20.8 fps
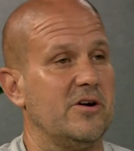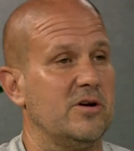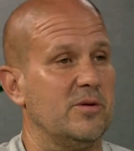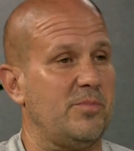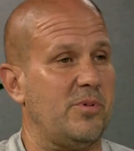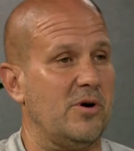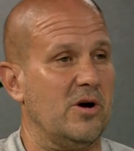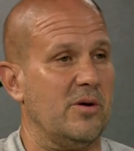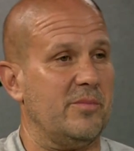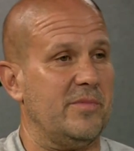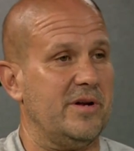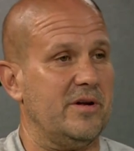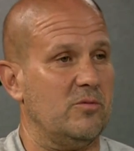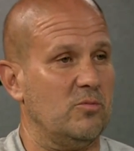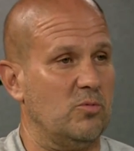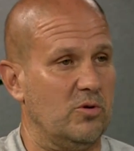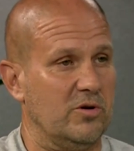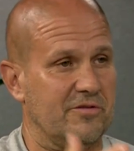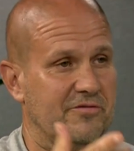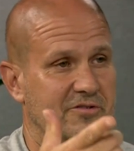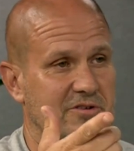Department in
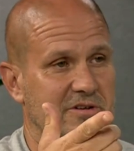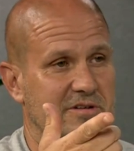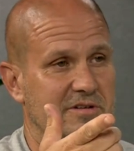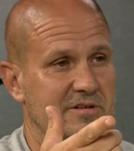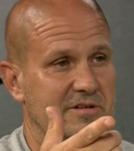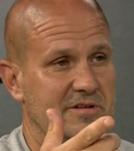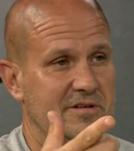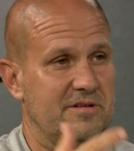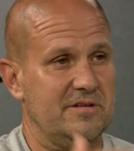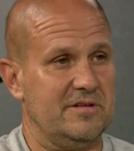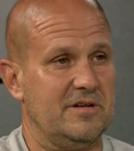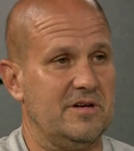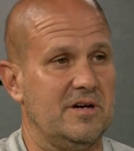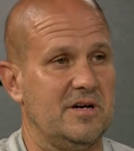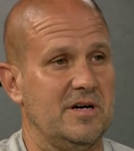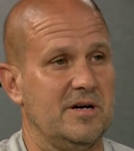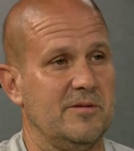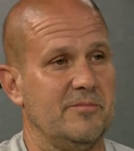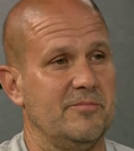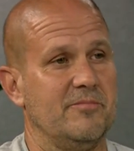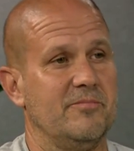Waterford. Um,
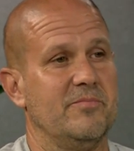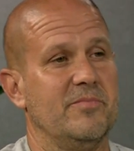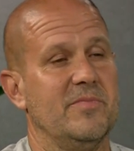okay.